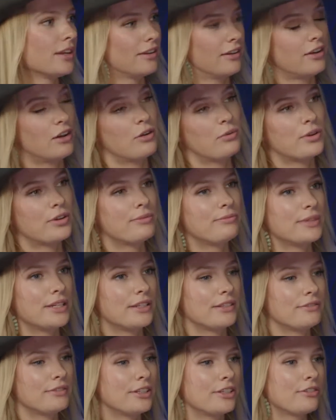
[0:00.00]
Well, I
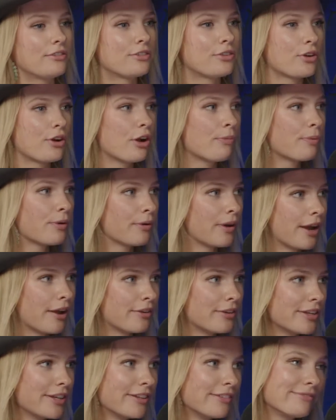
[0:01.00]
mean, you grew up
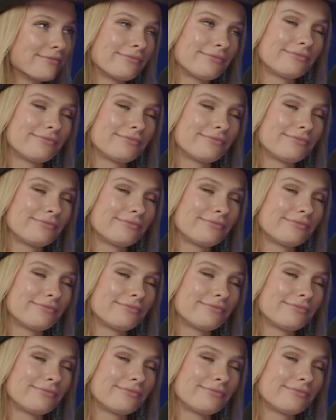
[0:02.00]
around it.